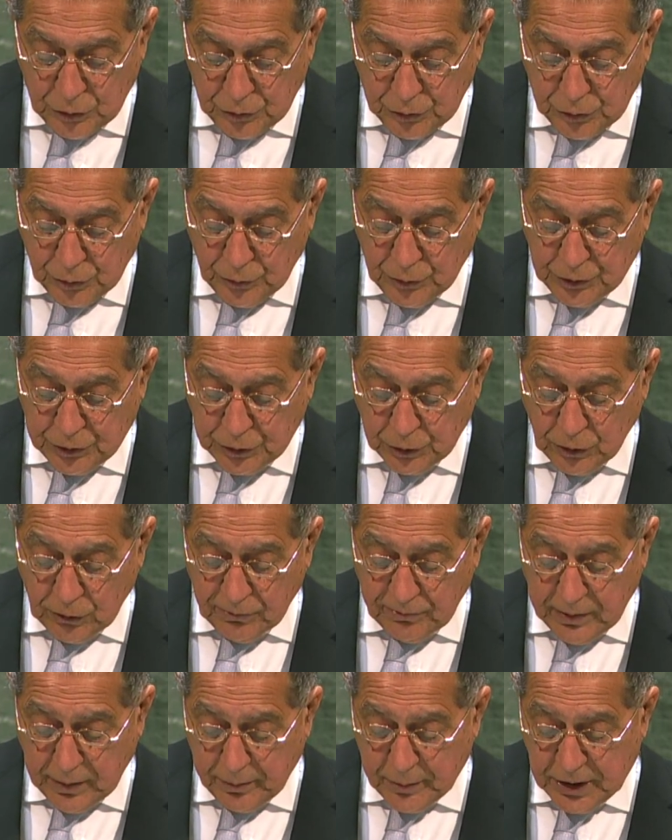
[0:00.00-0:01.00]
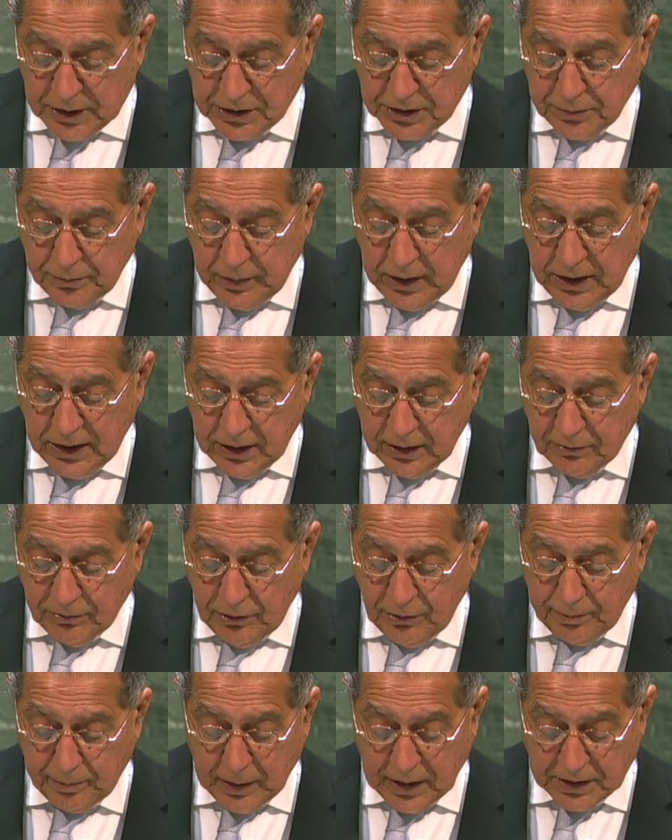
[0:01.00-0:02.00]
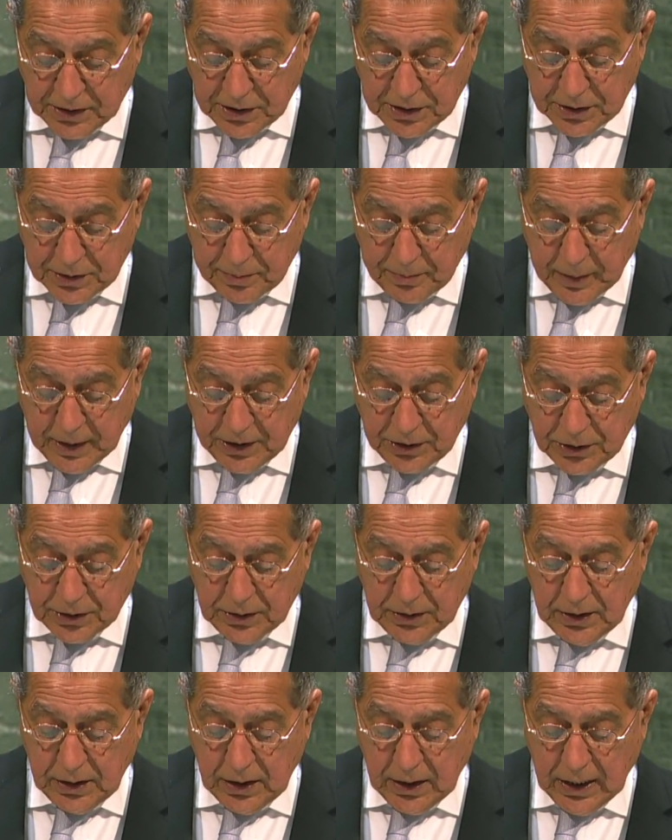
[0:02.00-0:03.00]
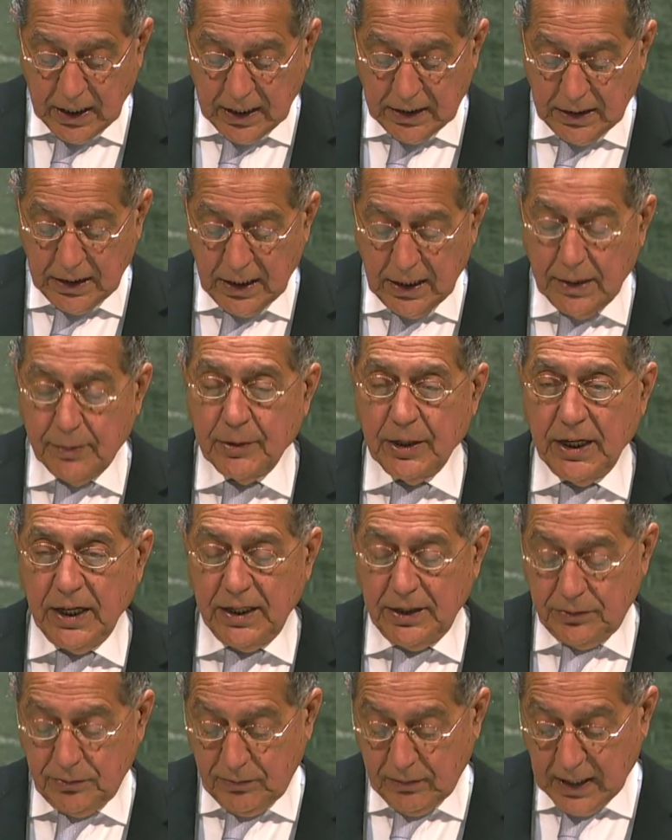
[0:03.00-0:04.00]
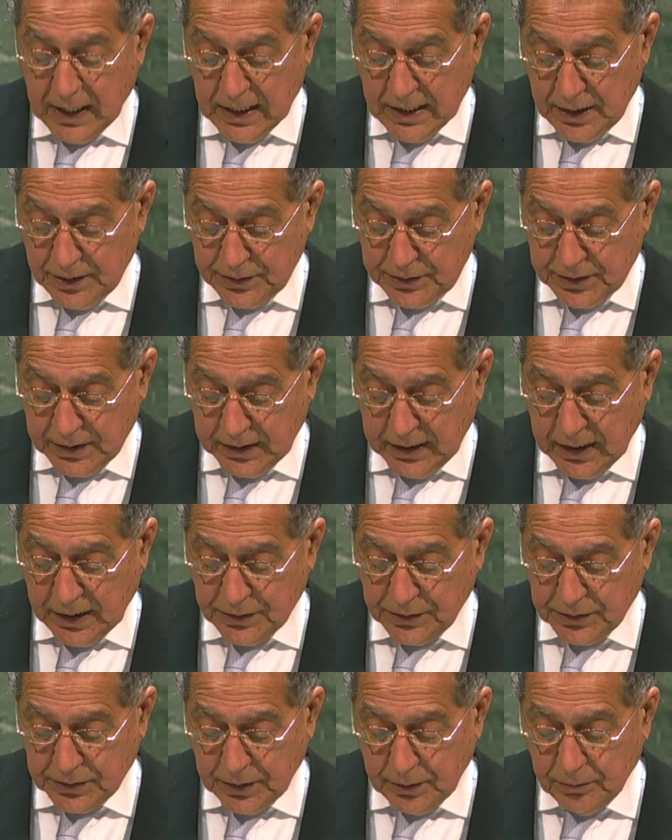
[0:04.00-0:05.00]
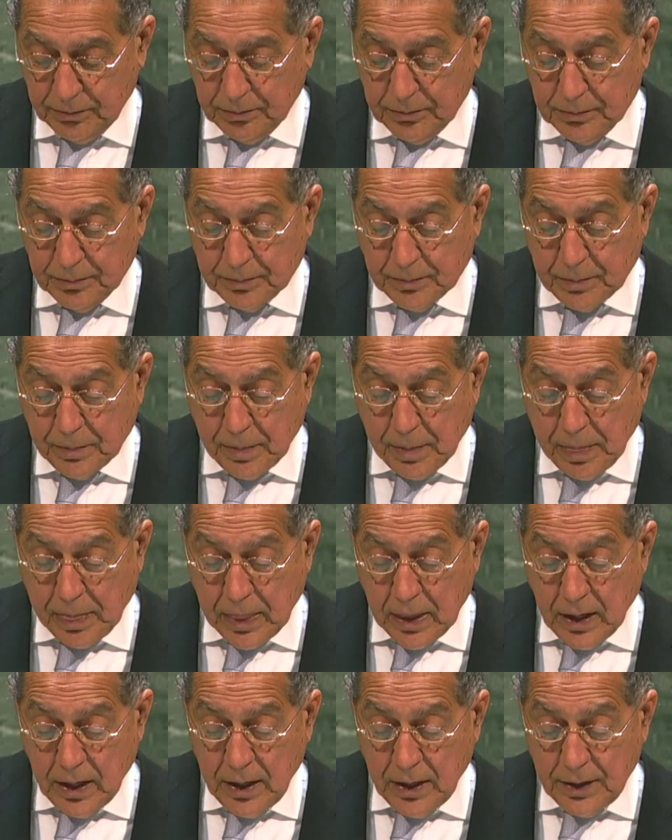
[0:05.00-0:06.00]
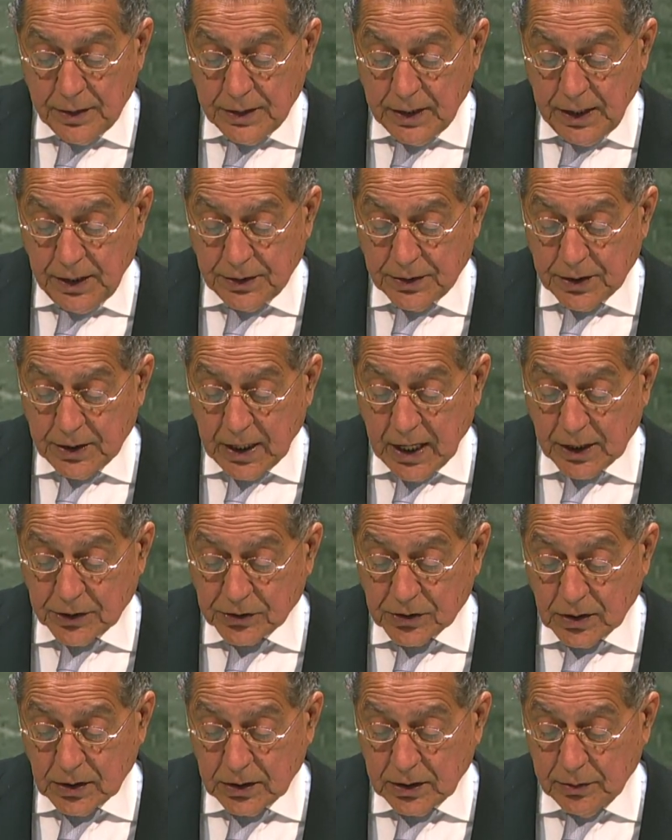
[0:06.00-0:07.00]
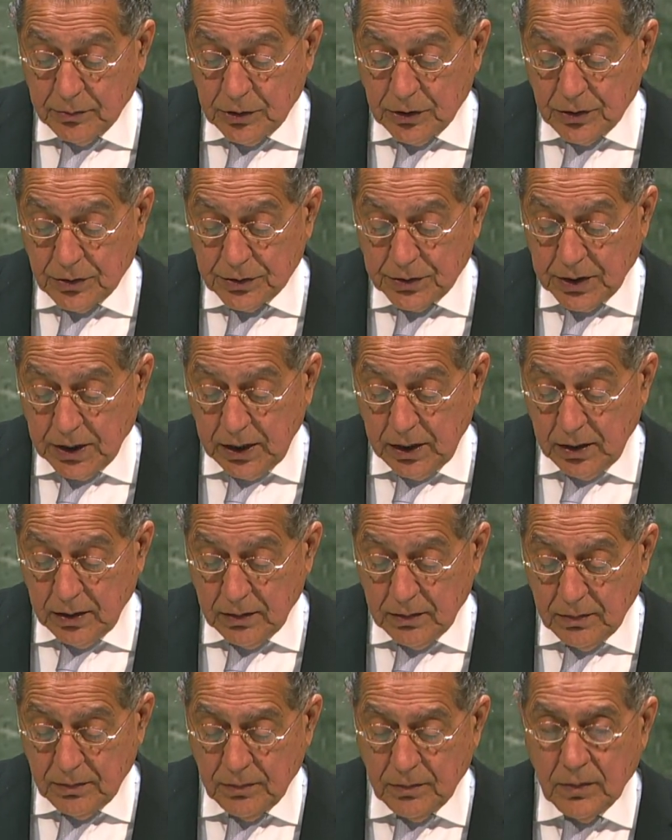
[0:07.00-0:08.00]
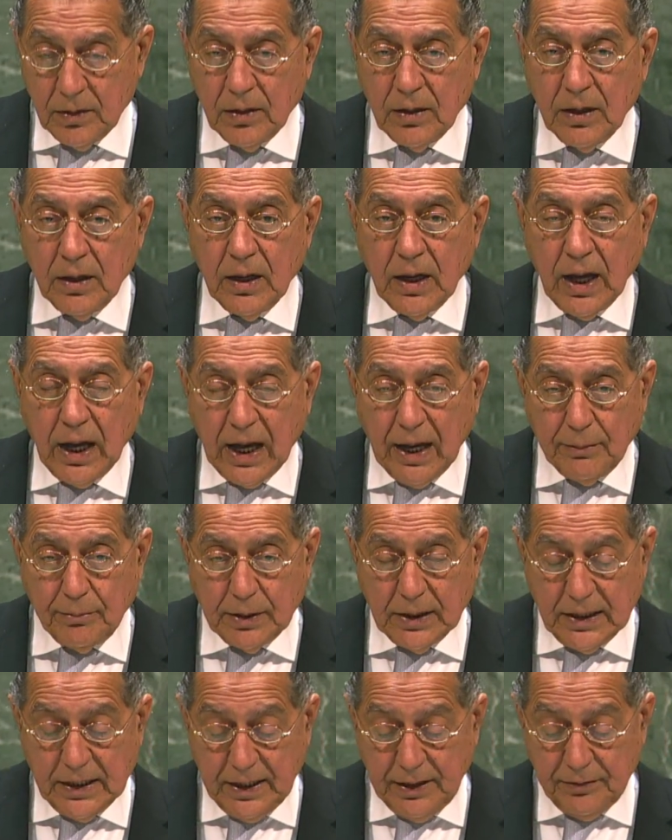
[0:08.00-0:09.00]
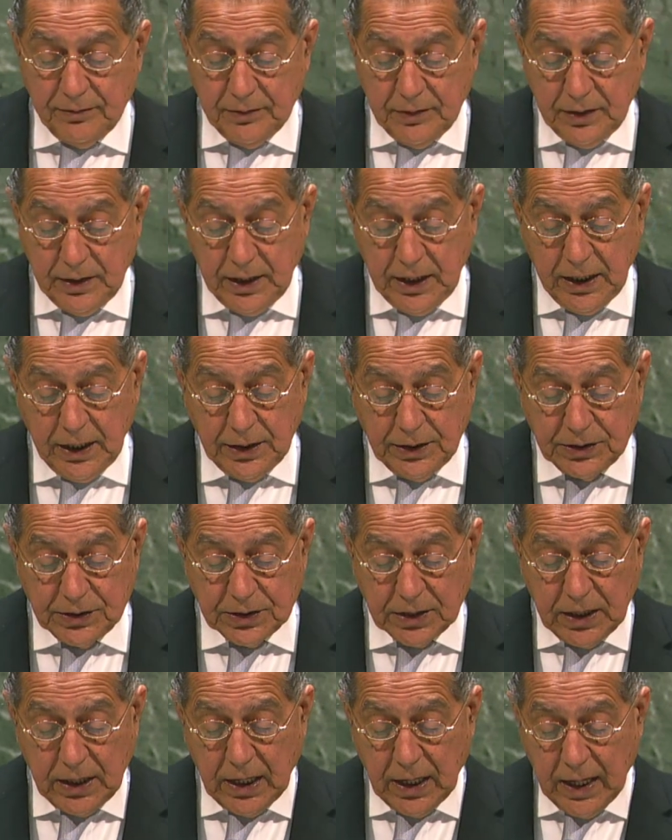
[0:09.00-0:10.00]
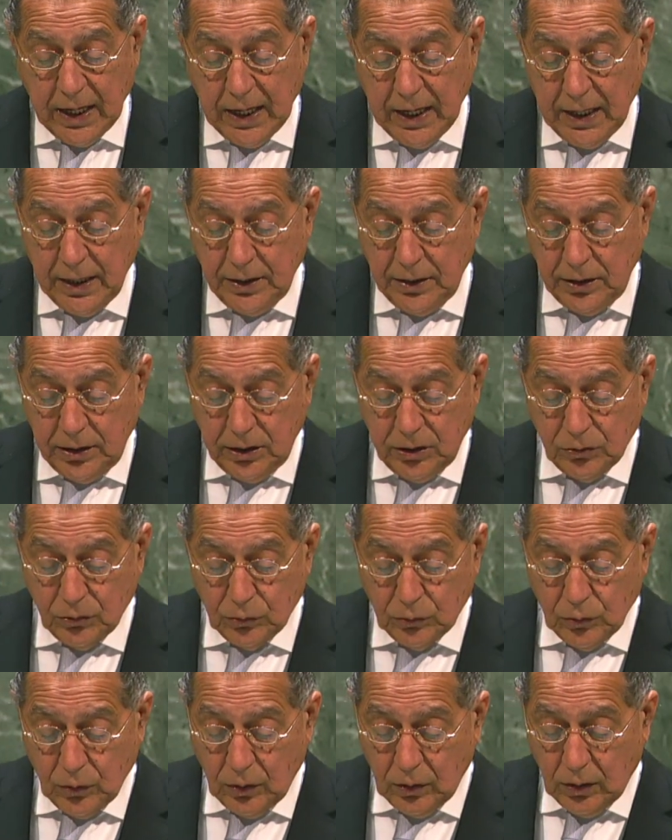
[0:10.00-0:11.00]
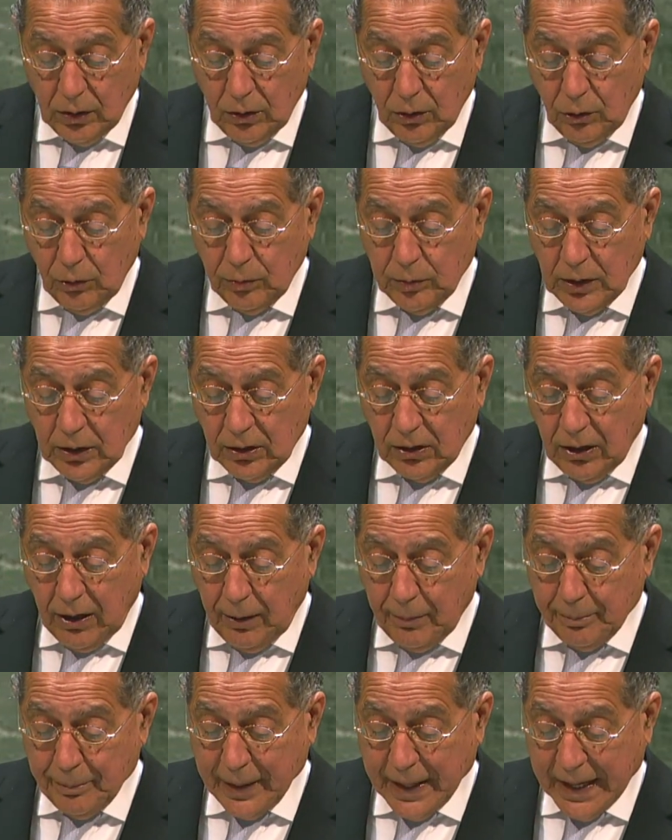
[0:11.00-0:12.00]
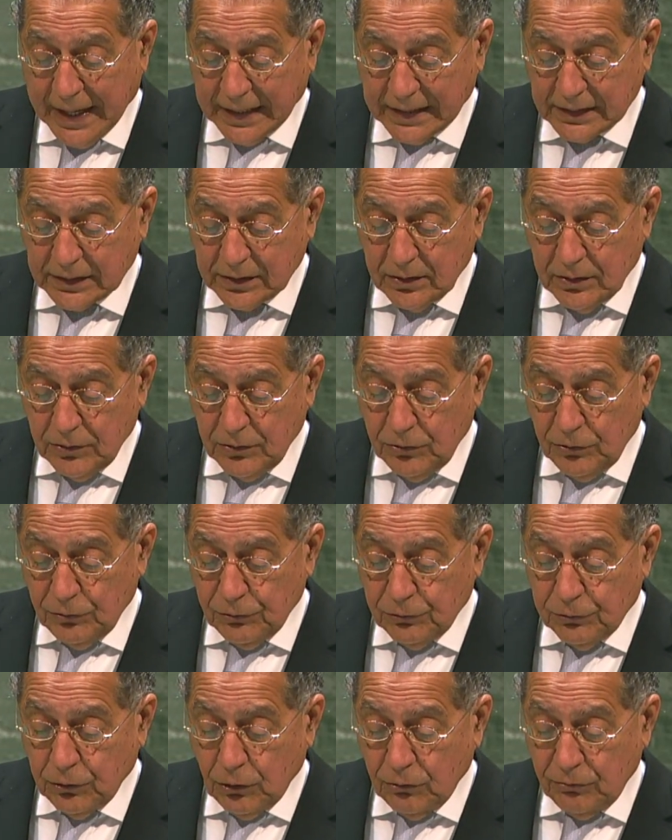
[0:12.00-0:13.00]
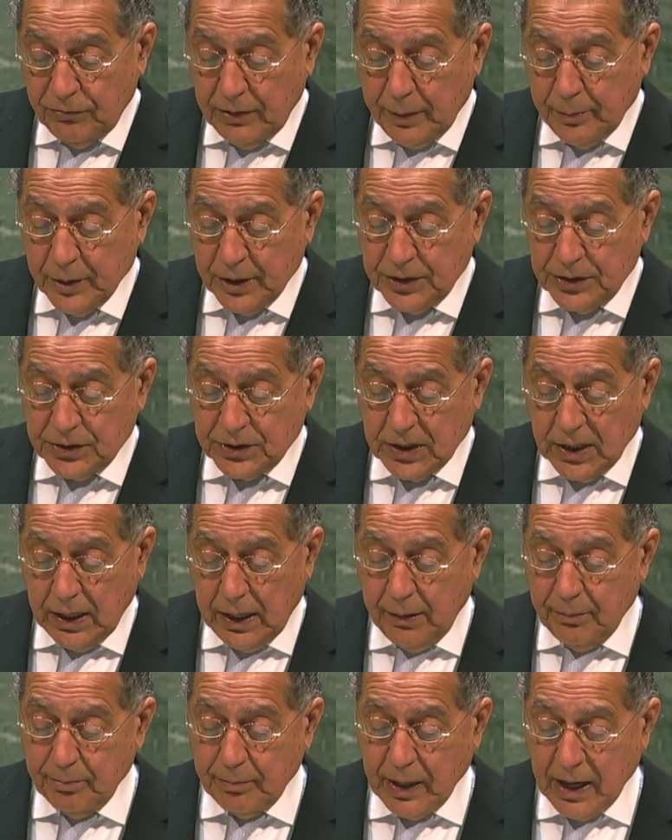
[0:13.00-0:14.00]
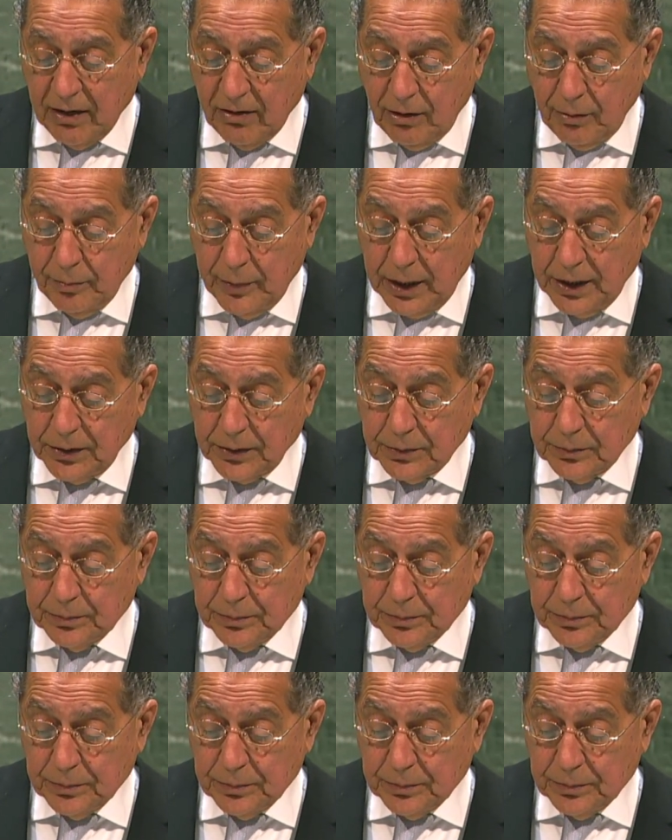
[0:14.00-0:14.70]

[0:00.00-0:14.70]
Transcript: To ensure women's meaningful participation and eliminate violence against them, the international community, I believe, needs a new global compact for women's empowerment